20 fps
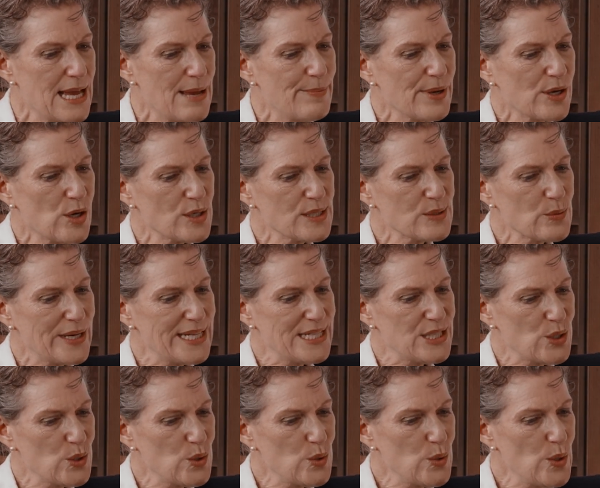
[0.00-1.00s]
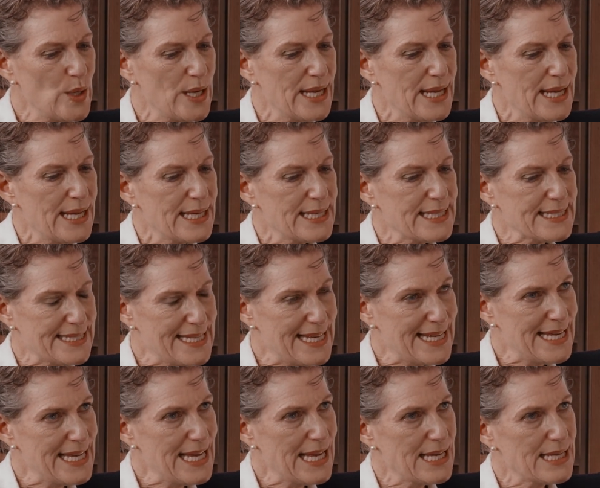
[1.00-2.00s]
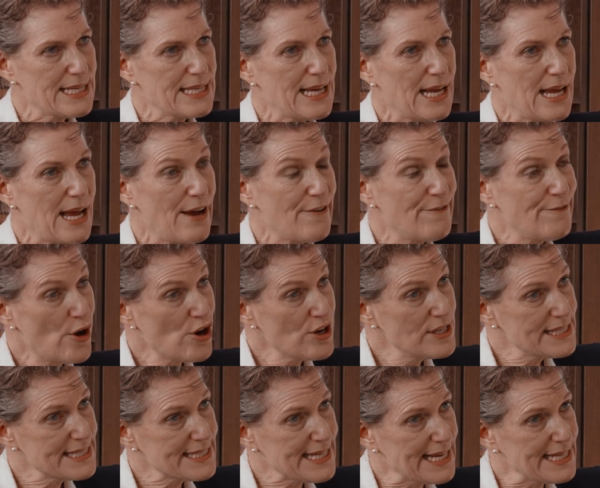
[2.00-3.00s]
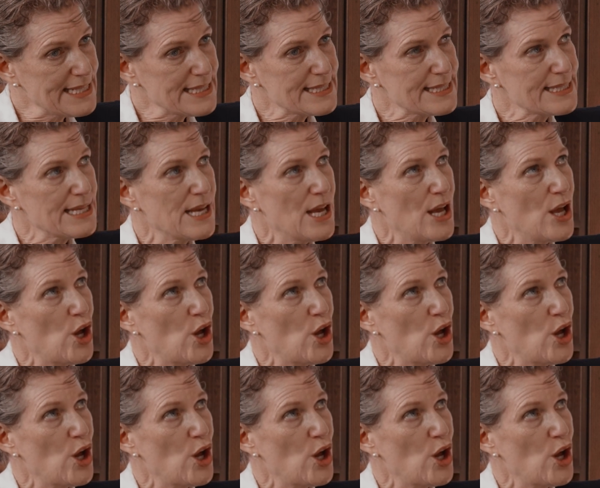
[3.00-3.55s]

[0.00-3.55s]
because we do see foreign states